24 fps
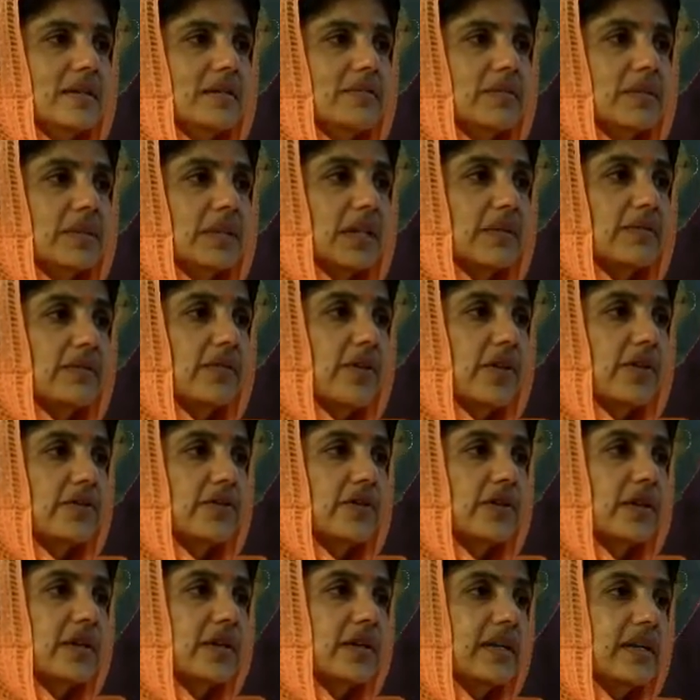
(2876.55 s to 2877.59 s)
But
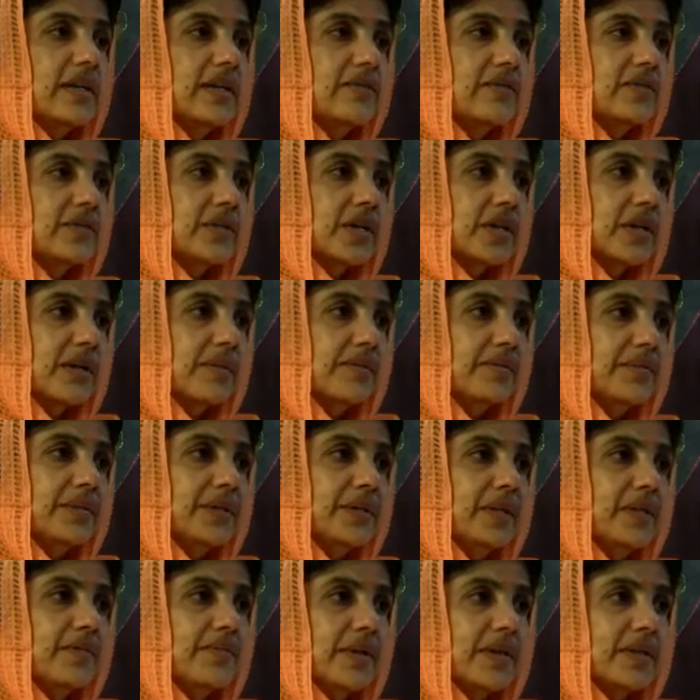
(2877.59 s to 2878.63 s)
unfortunately, he was
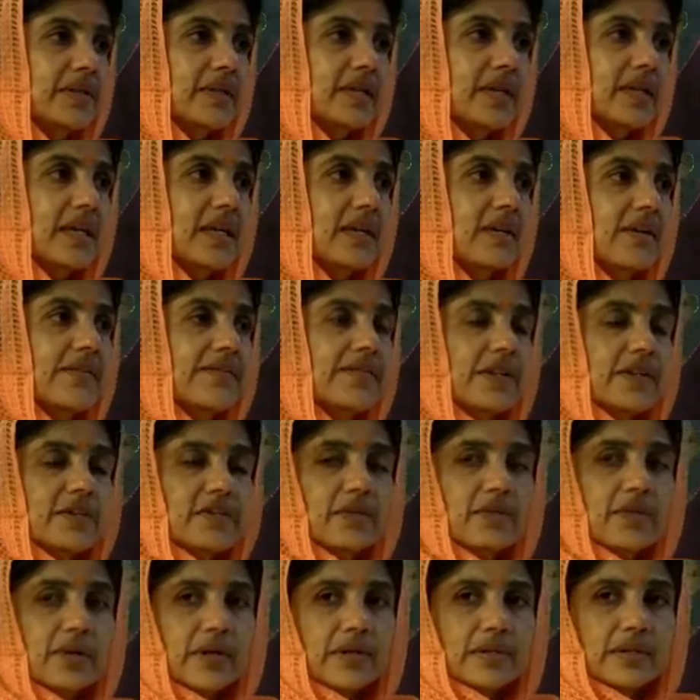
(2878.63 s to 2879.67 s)
accompanied by the king of
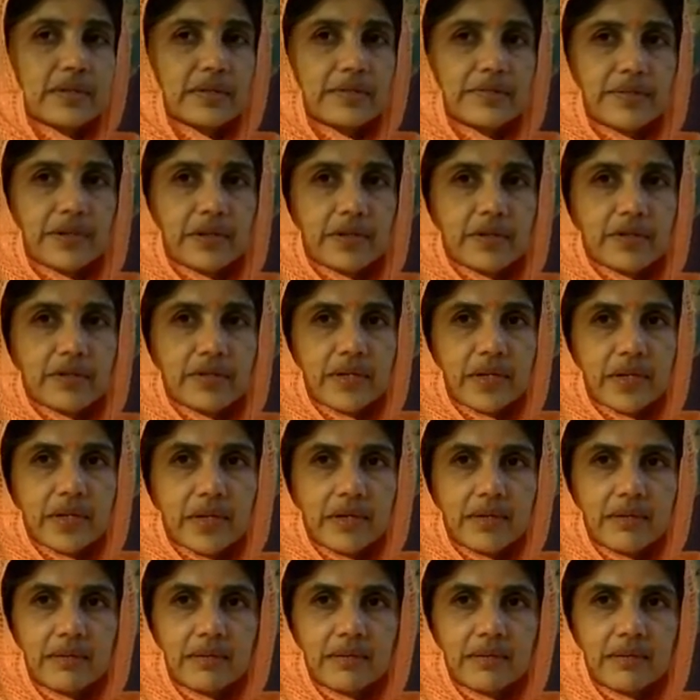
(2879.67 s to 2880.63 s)
Asuras, Virochana.